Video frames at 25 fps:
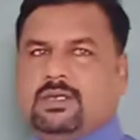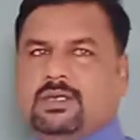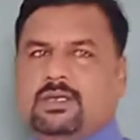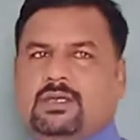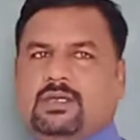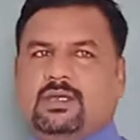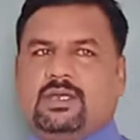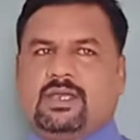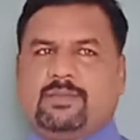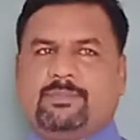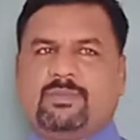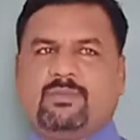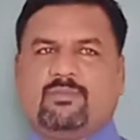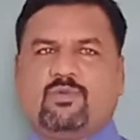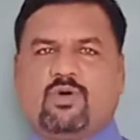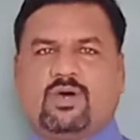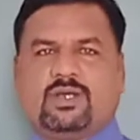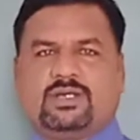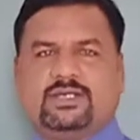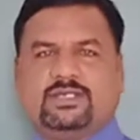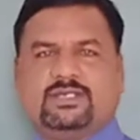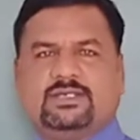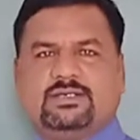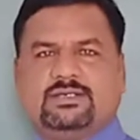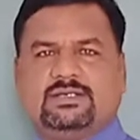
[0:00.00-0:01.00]
Happy
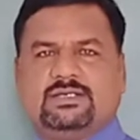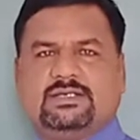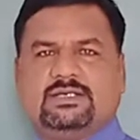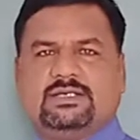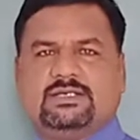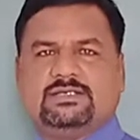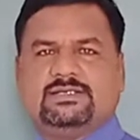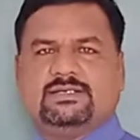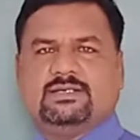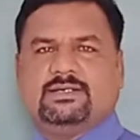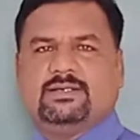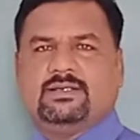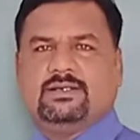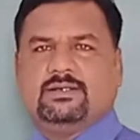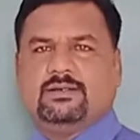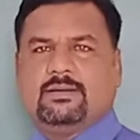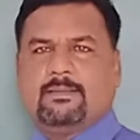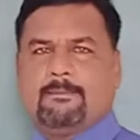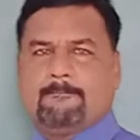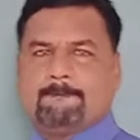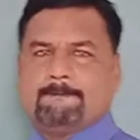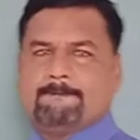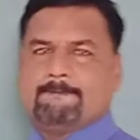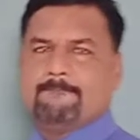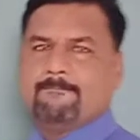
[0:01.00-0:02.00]
morning, dear
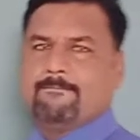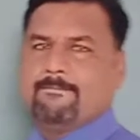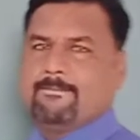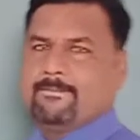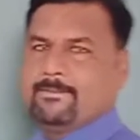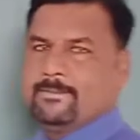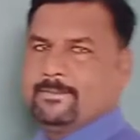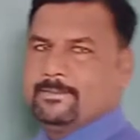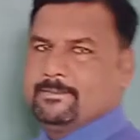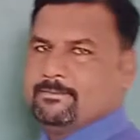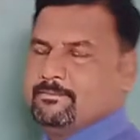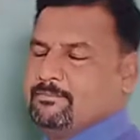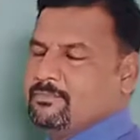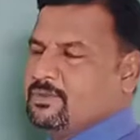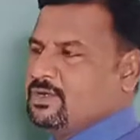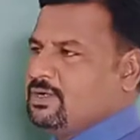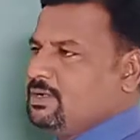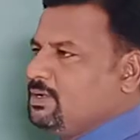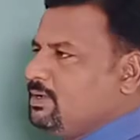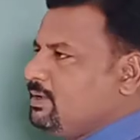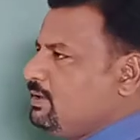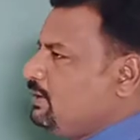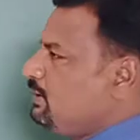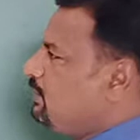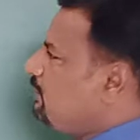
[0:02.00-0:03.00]
children.
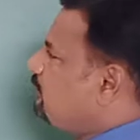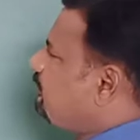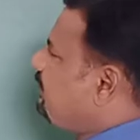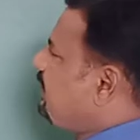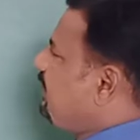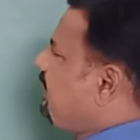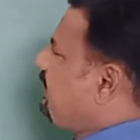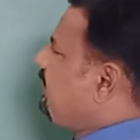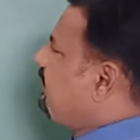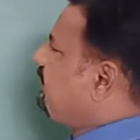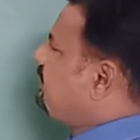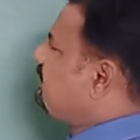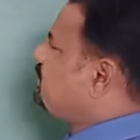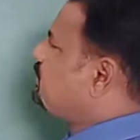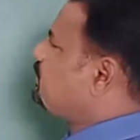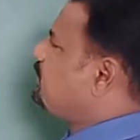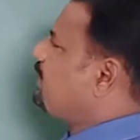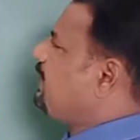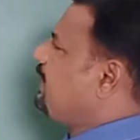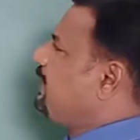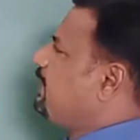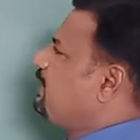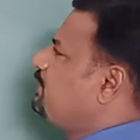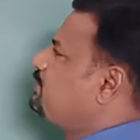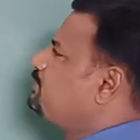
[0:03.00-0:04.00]
We are here
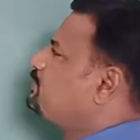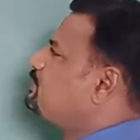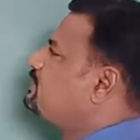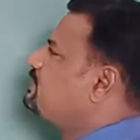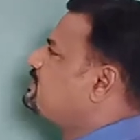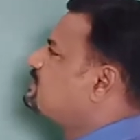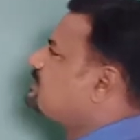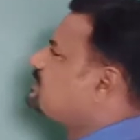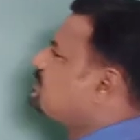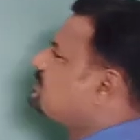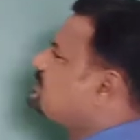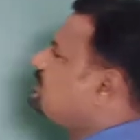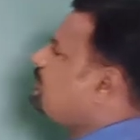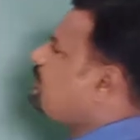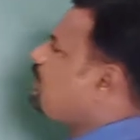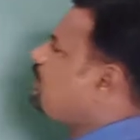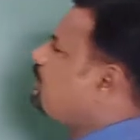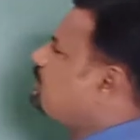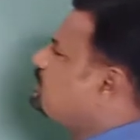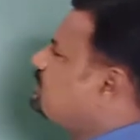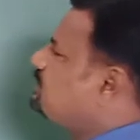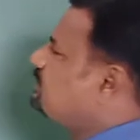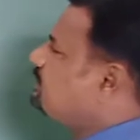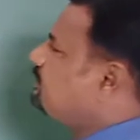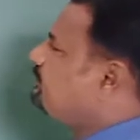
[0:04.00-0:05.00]
today to discuss
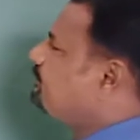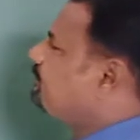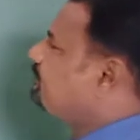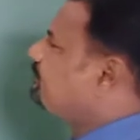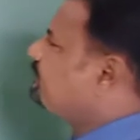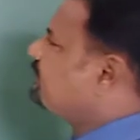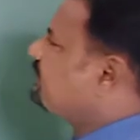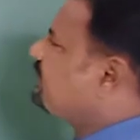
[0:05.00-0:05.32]
about